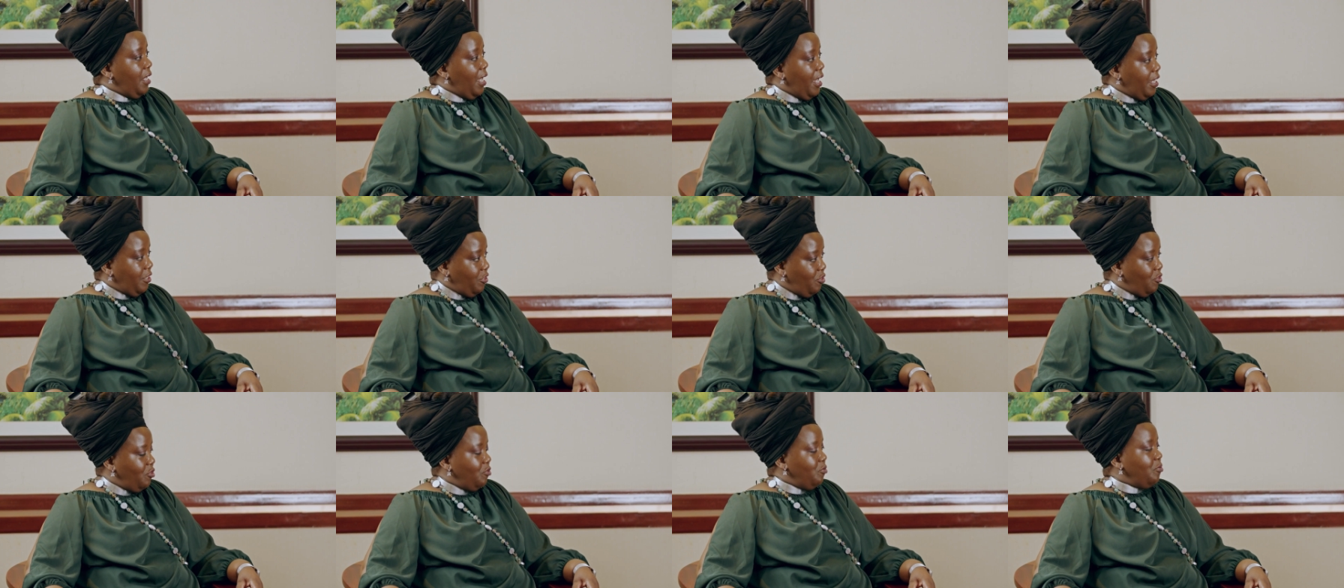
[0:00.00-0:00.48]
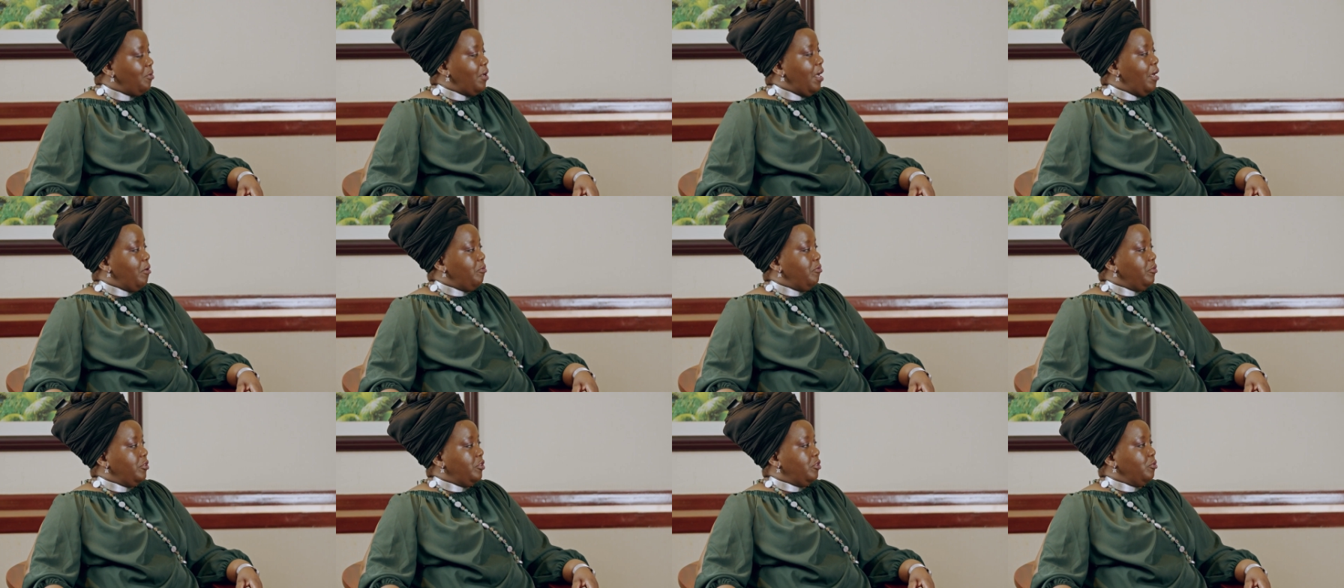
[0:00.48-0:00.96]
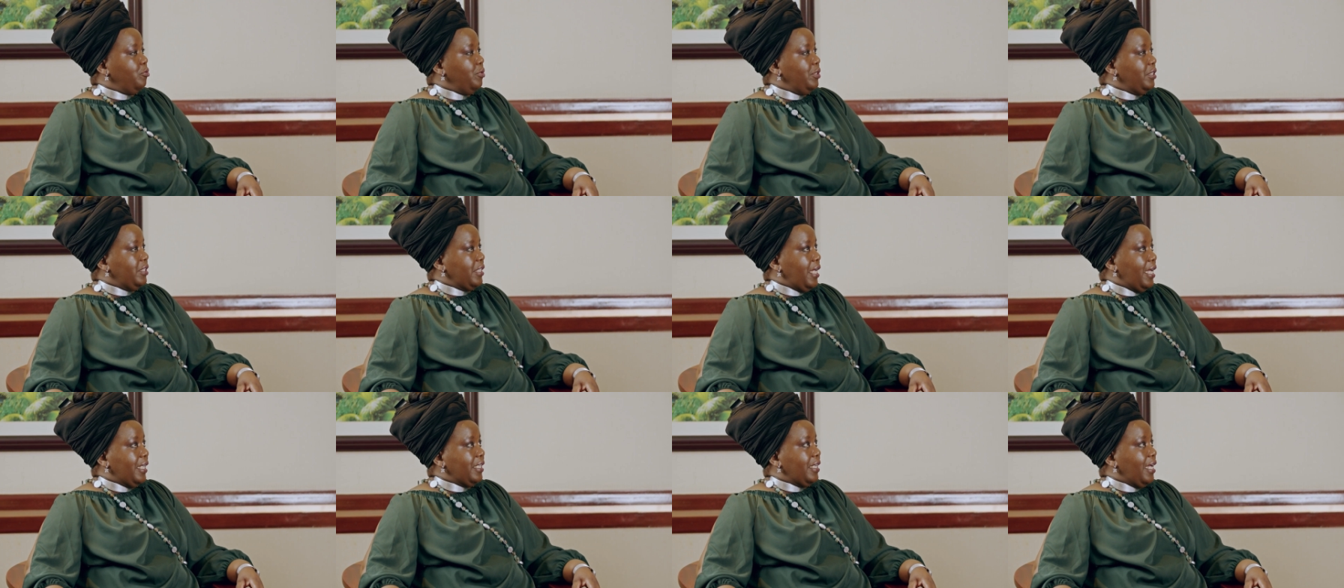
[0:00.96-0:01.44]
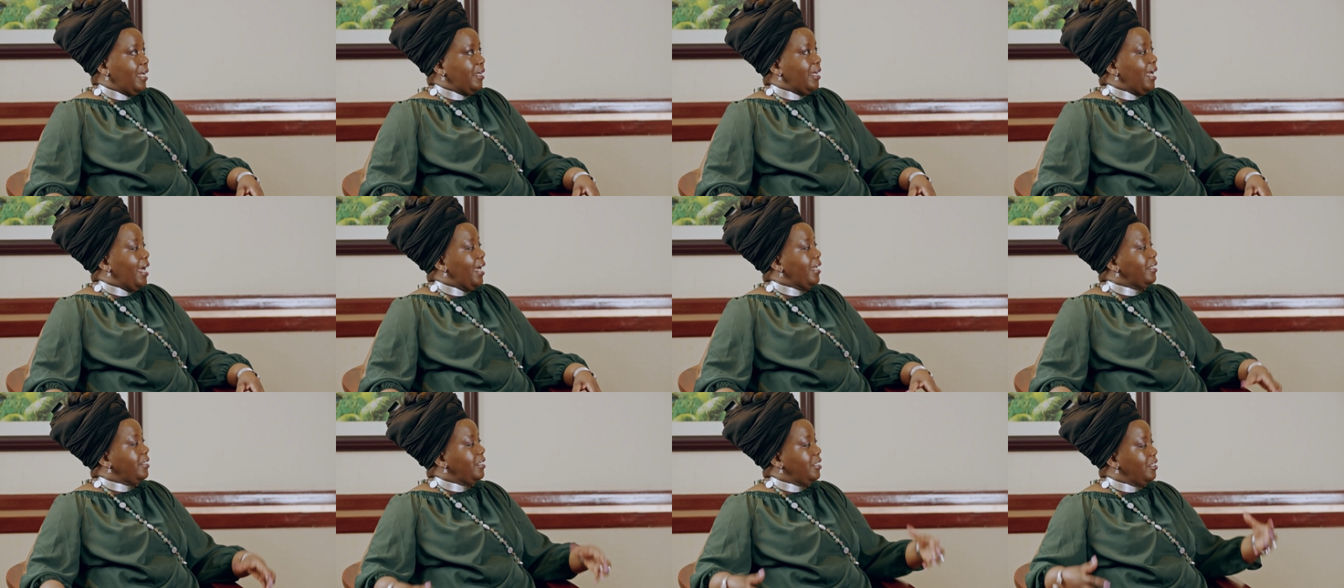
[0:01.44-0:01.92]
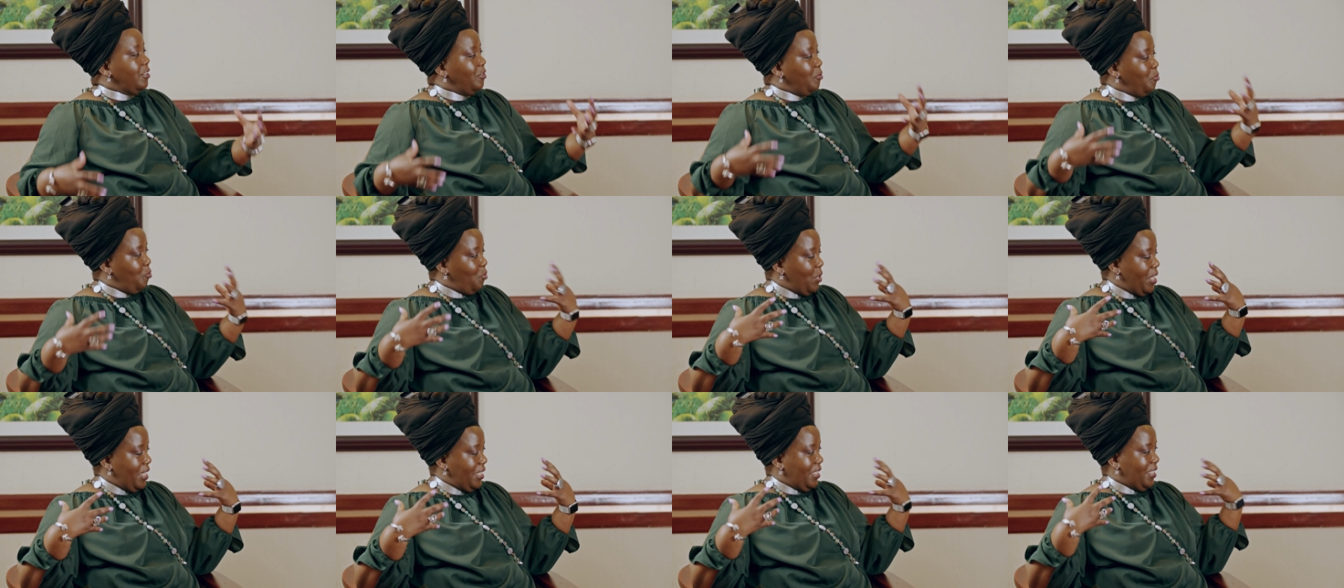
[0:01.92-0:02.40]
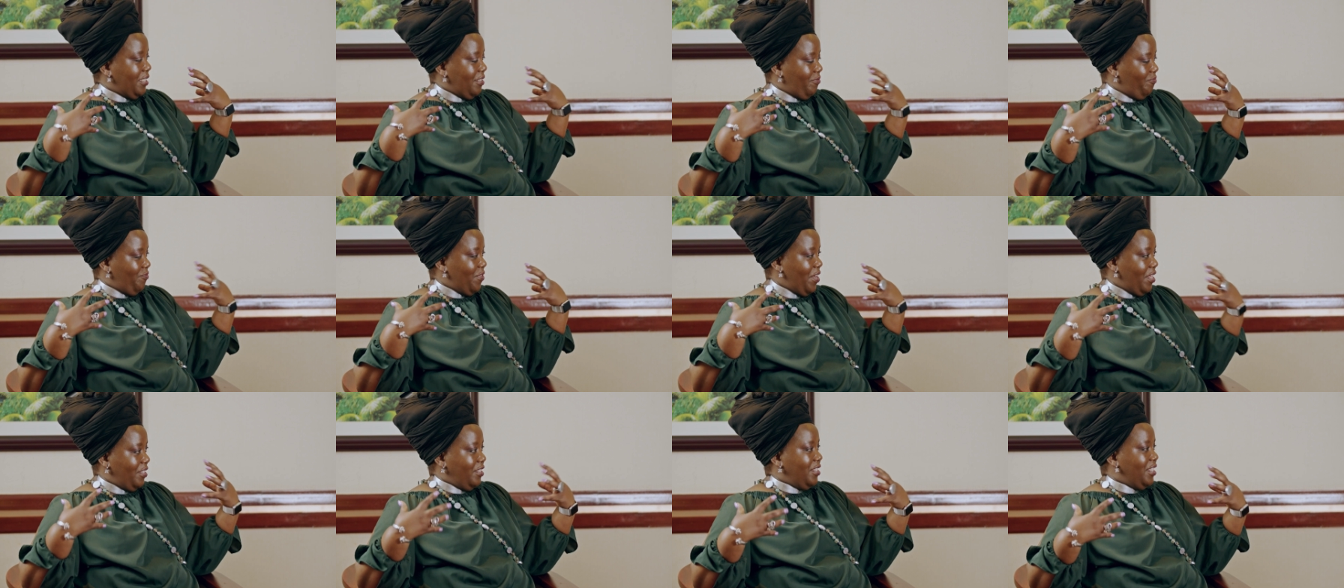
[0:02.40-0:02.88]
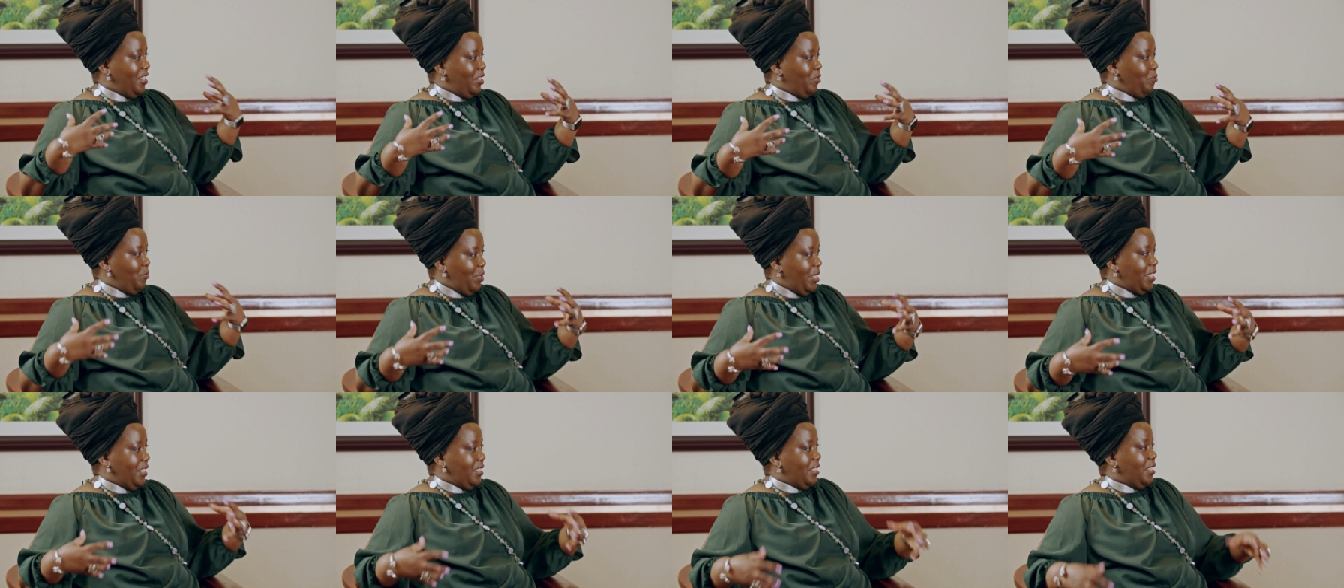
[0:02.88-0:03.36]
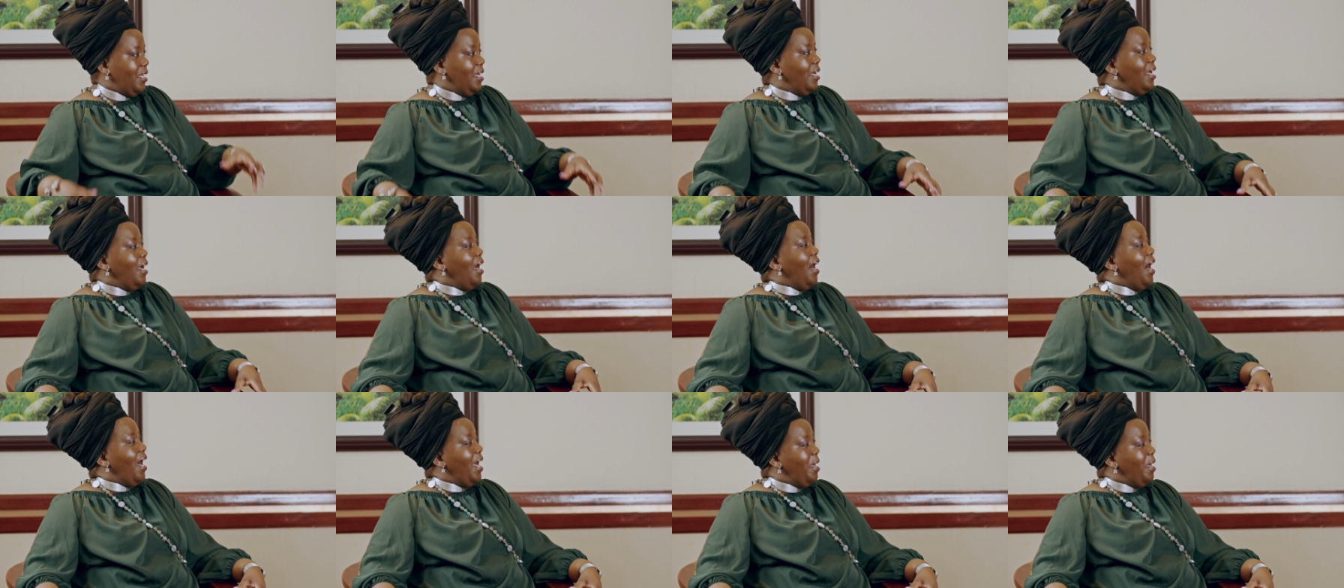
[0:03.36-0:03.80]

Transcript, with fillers: I knew I would do it, and I had this weight, felt this weight. Yeah.